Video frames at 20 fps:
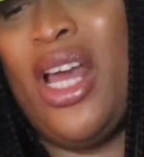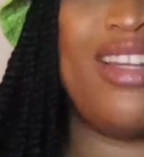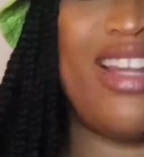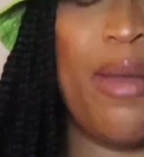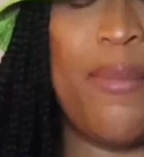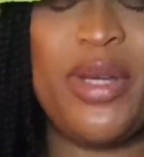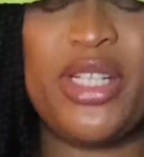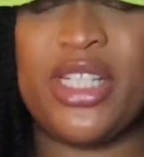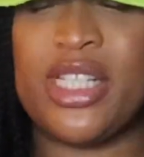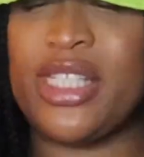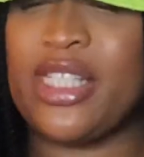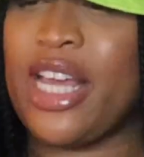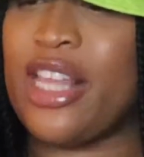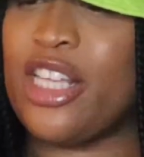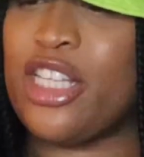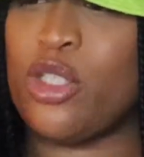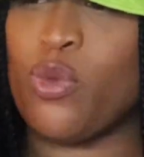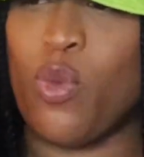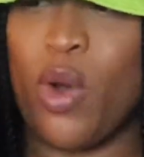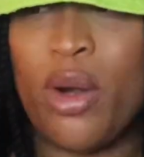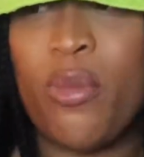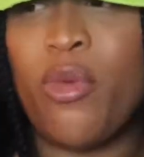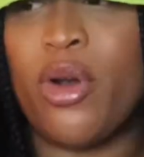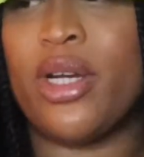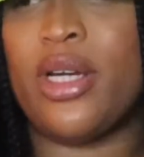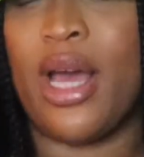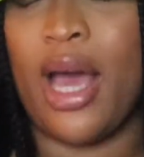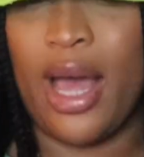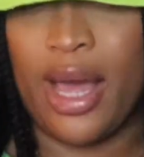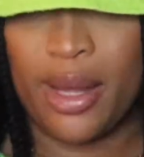Let me just say this one
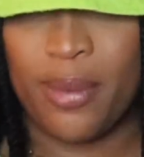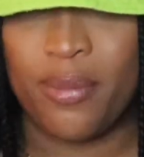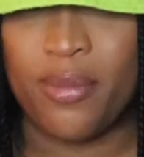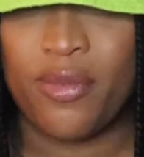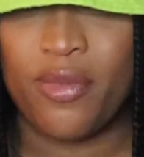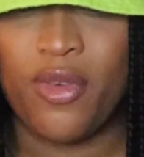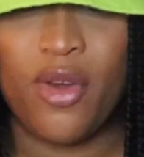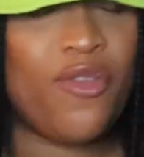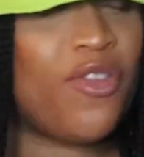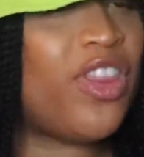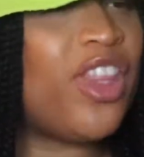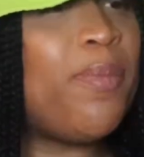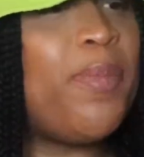more time, for